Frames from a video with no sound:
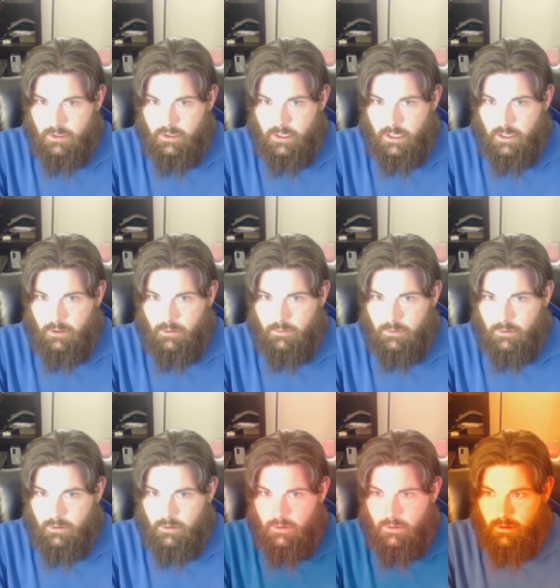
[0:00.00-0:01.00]
it down
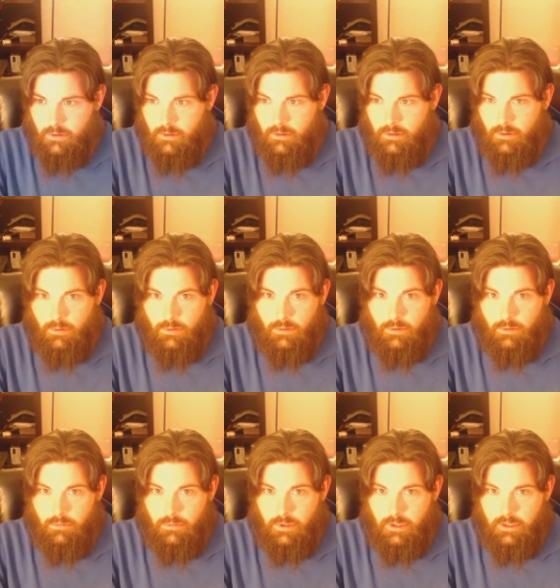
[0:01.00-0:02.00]
or
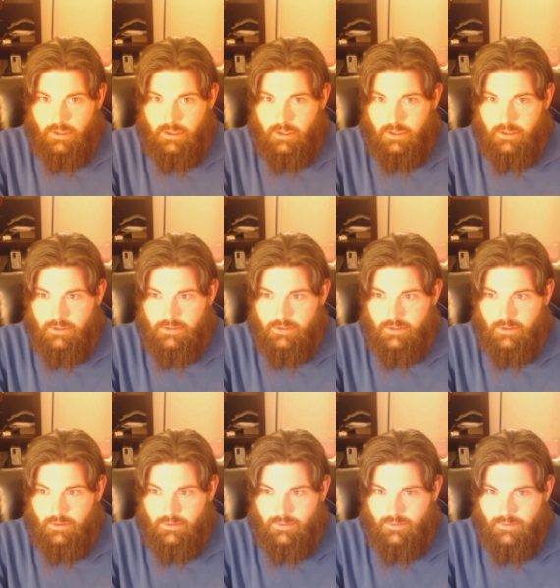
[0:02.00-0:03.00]
whatnot.
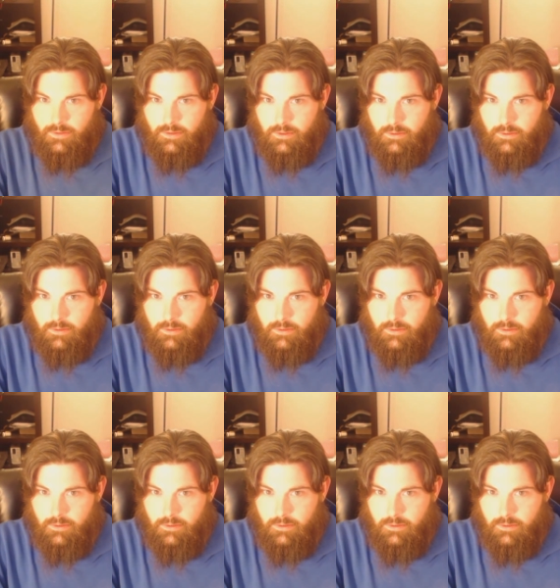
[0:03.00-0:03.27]
So